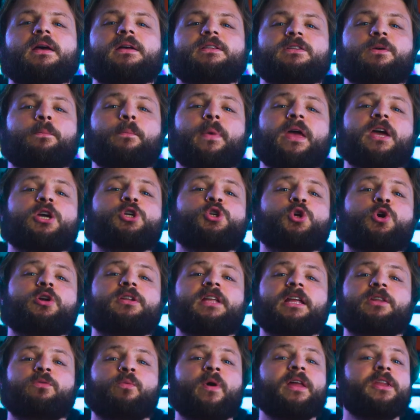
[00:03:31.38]
So make sure
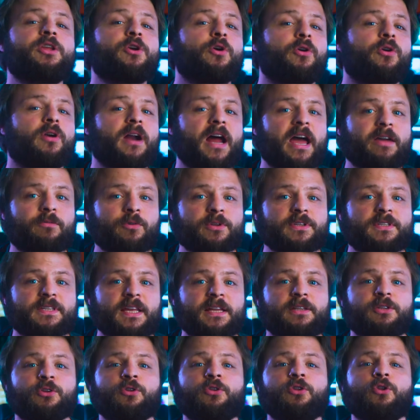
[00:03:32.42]
that when you arrive on
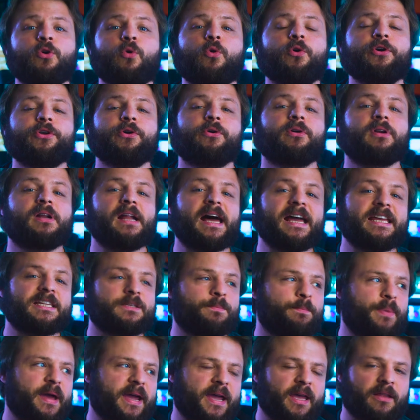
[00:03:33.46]
set, you know your lines
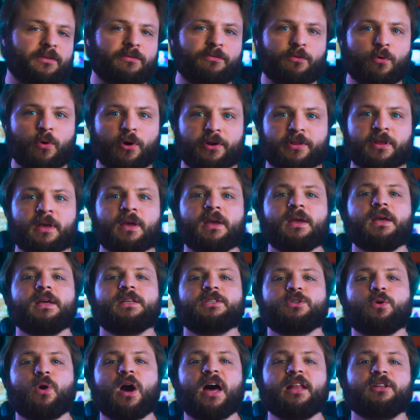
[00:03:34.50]
back and forth,
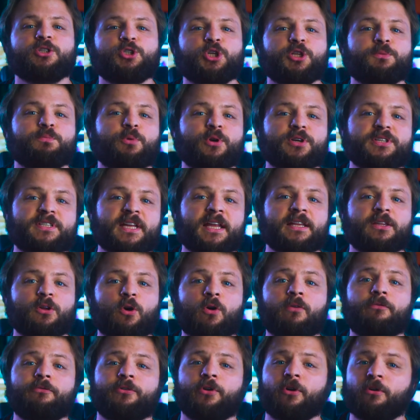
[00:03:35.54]
so 100%
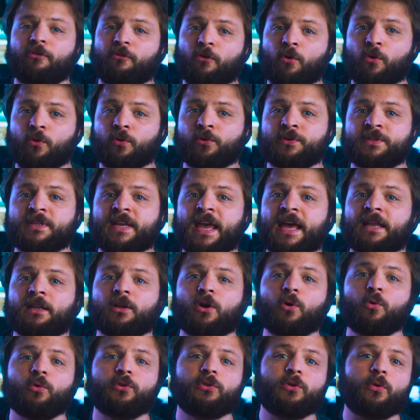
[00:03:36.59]
of your focus can
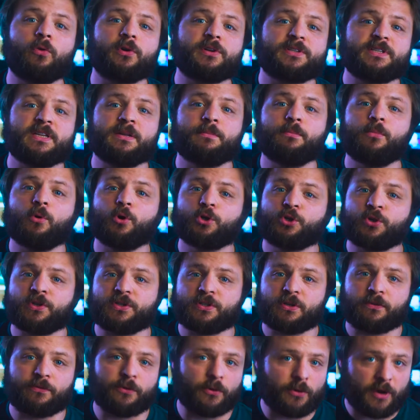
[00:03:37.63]
go towards the
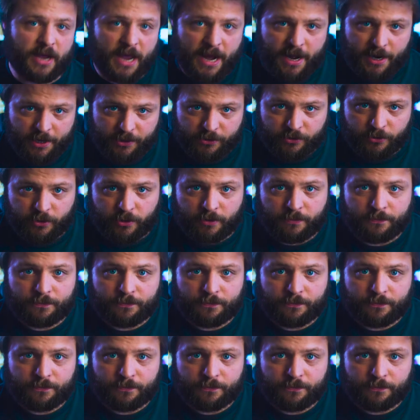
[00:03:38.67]
emotions of your character.